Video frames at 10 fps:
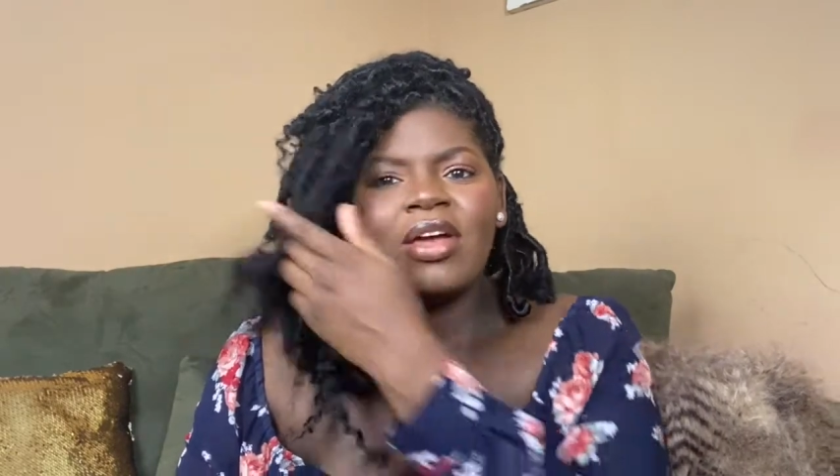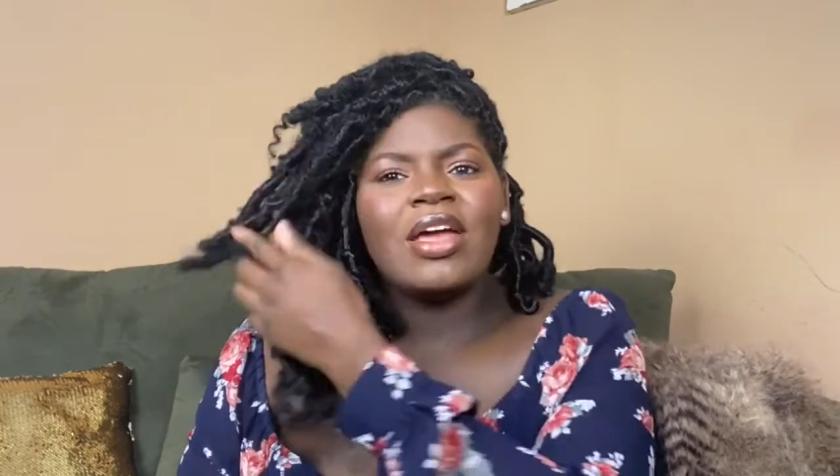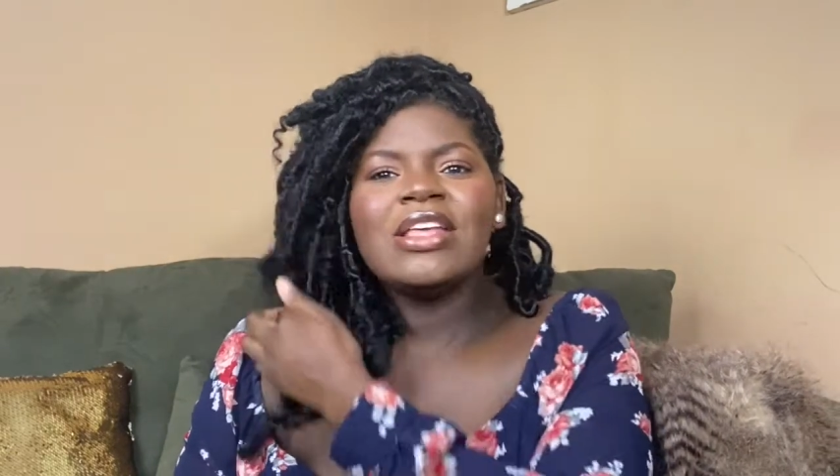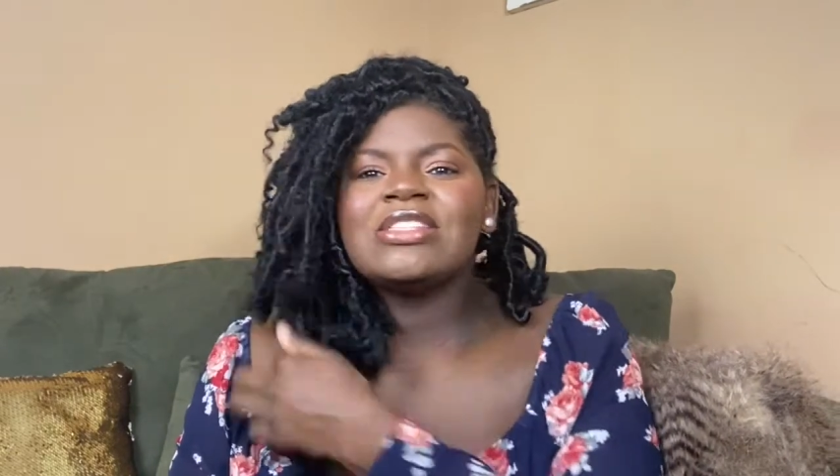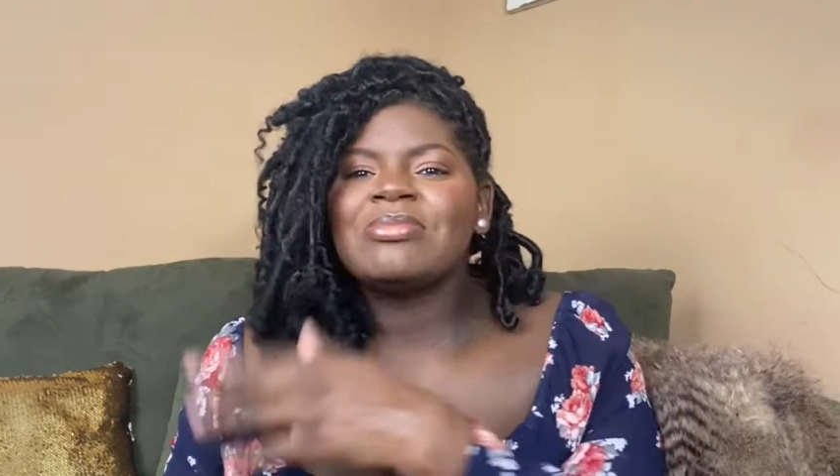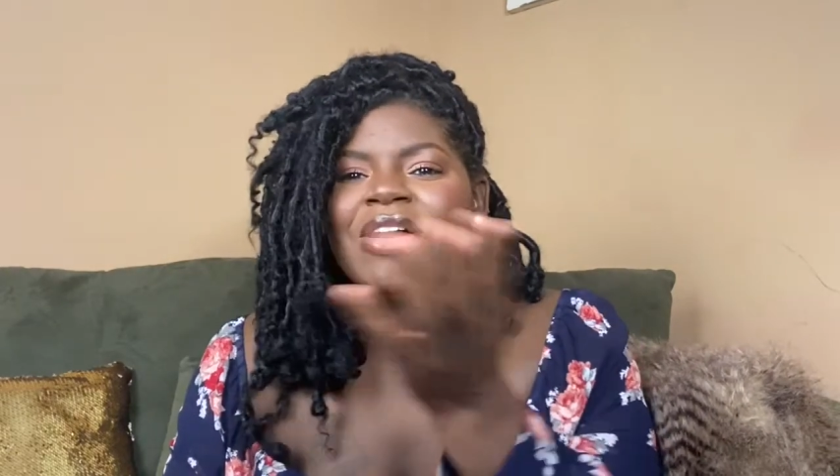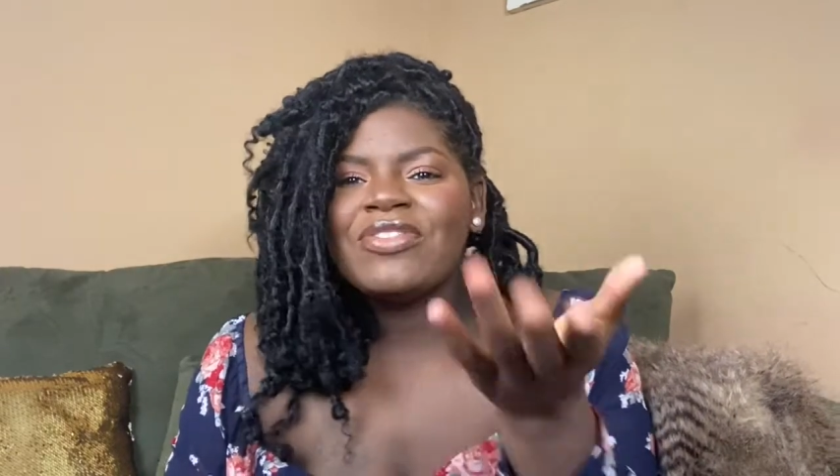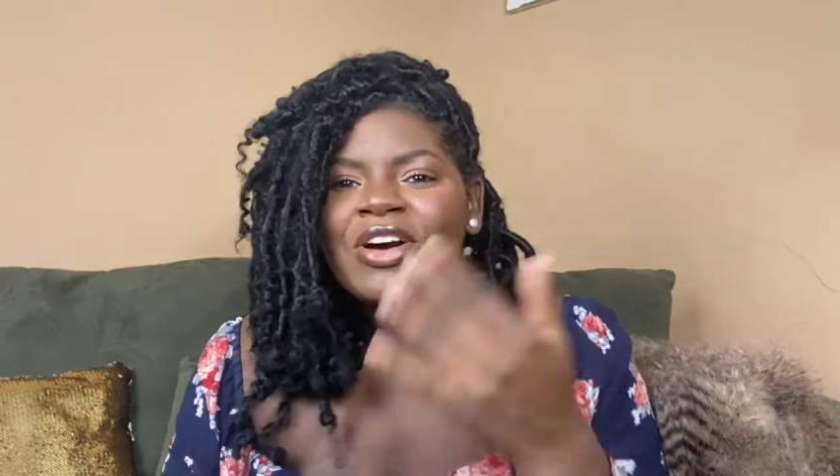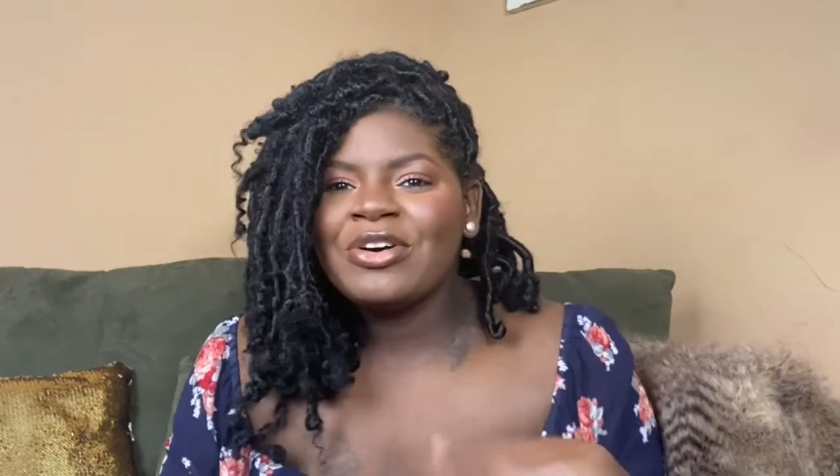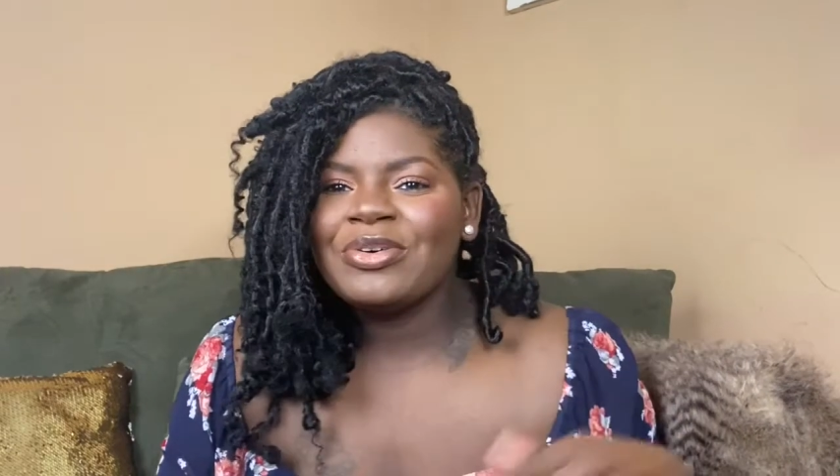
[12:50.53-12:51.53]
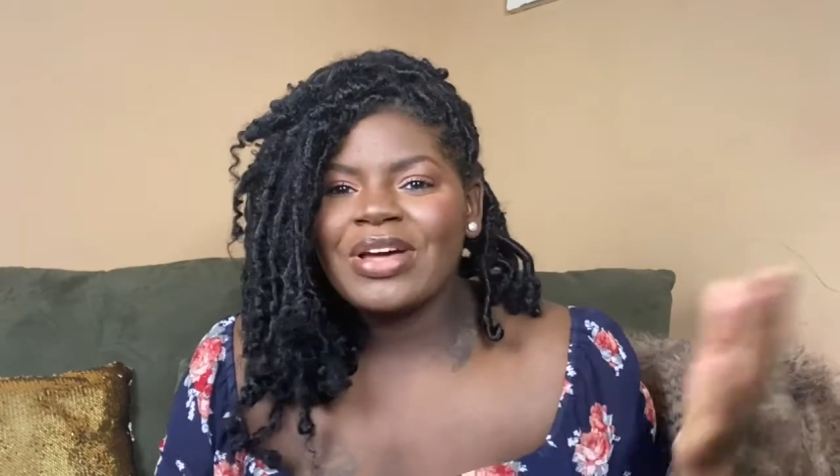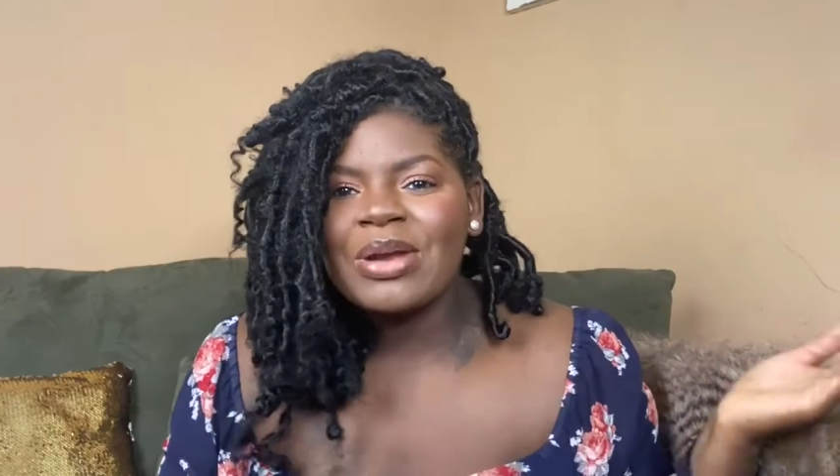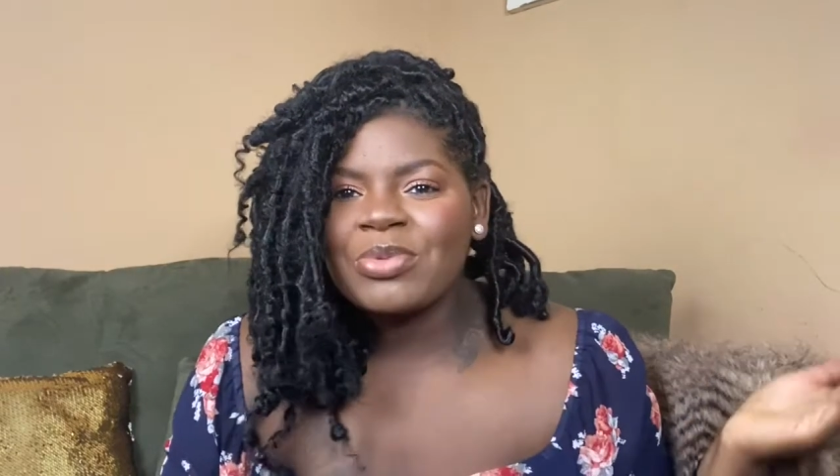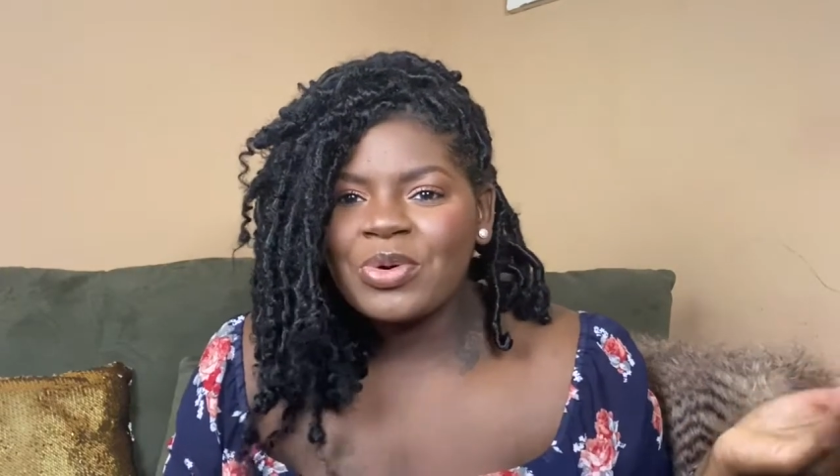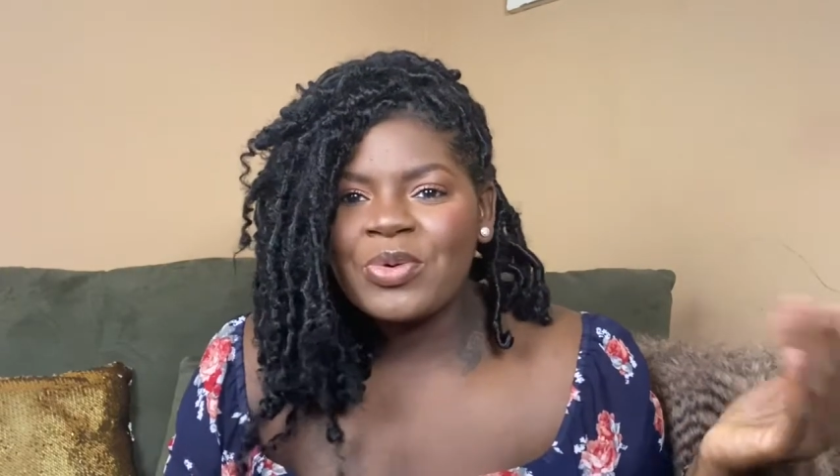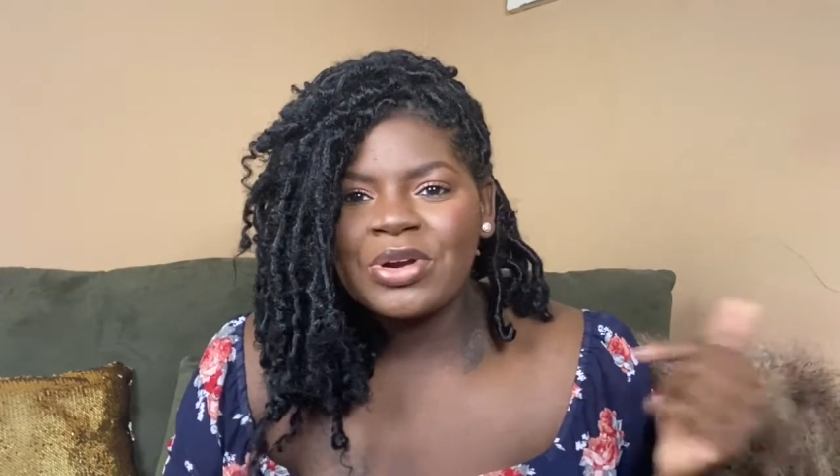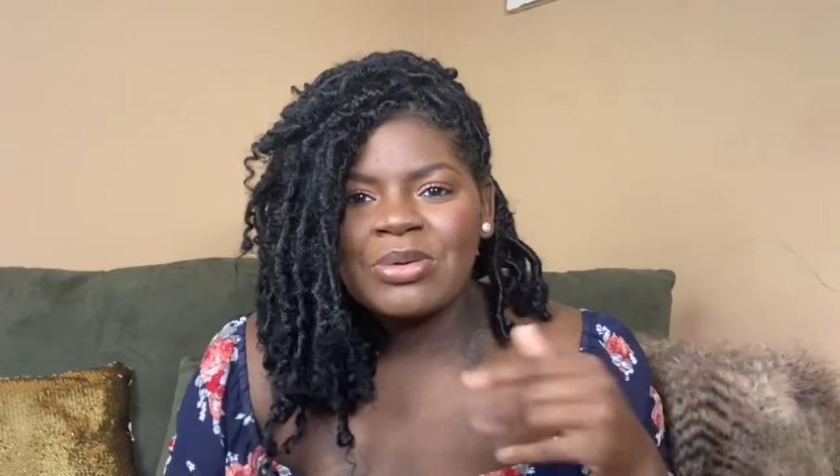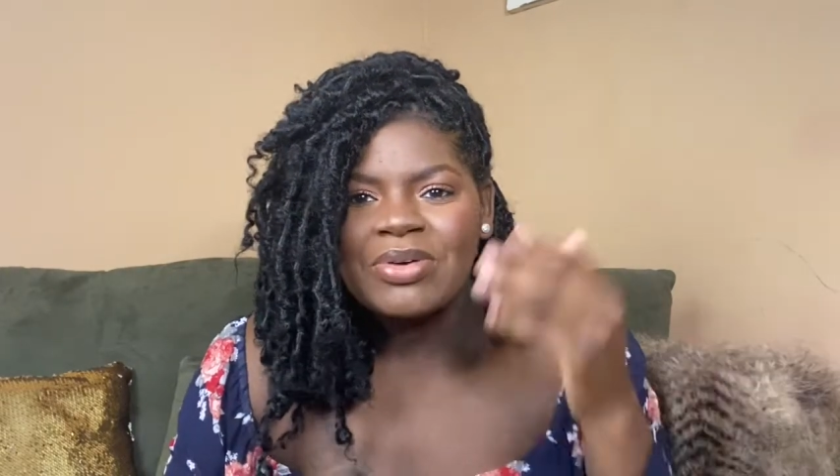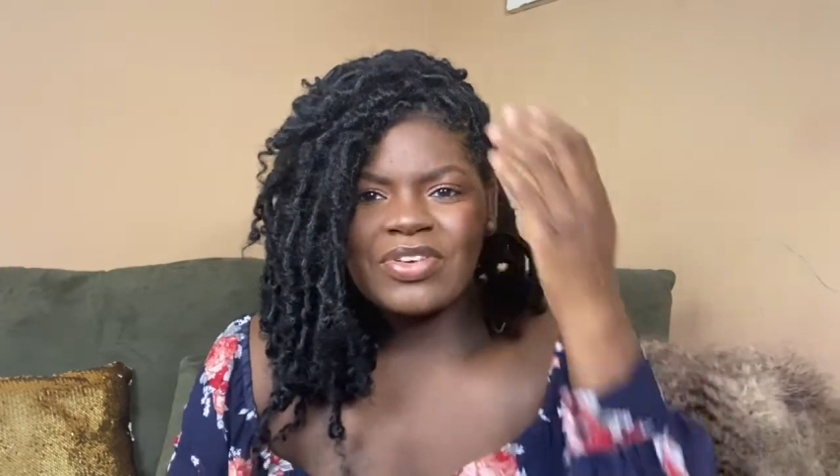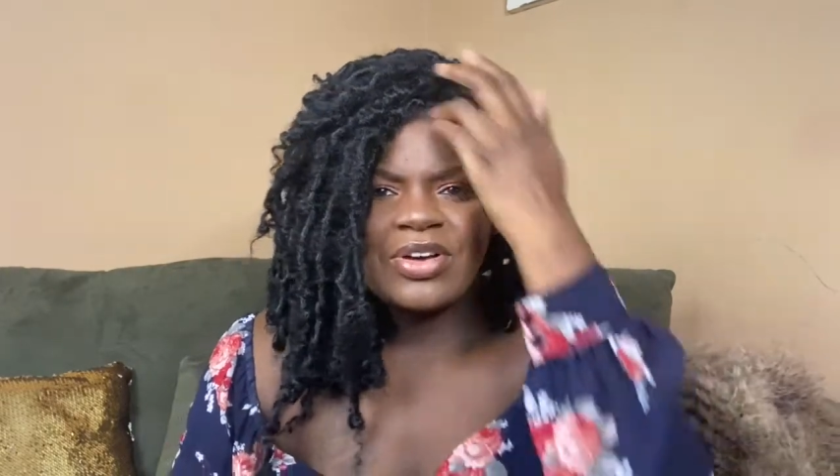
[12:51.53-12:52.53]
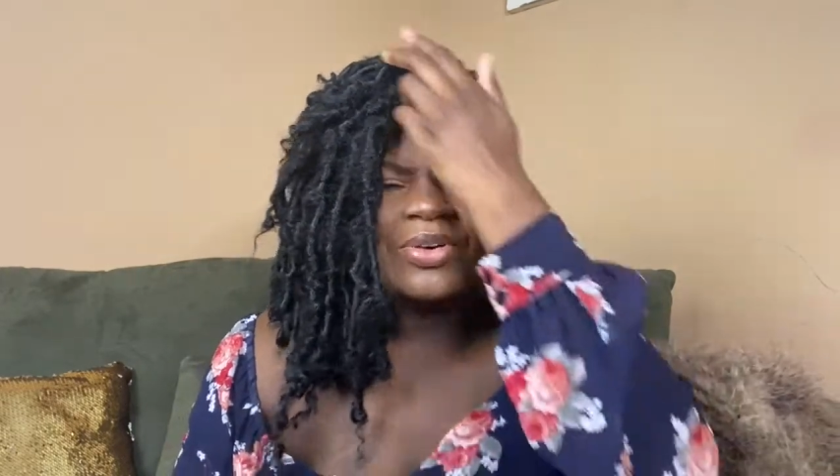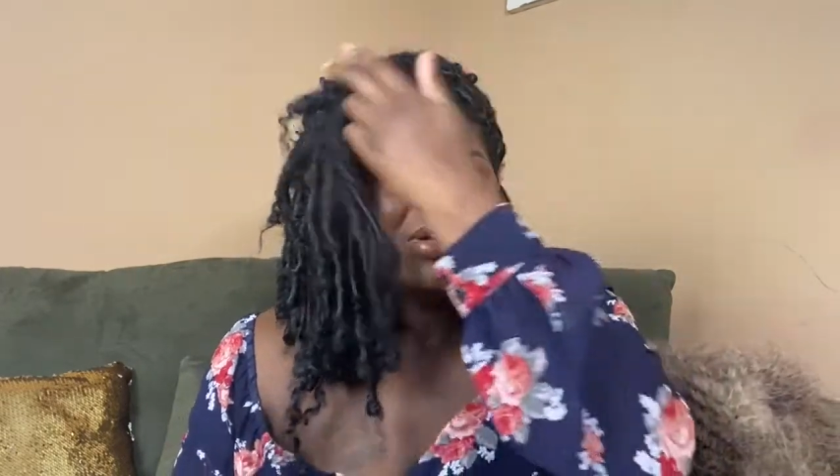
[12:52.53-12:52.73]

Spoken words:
It's in my phone, and I'm recording on my phone.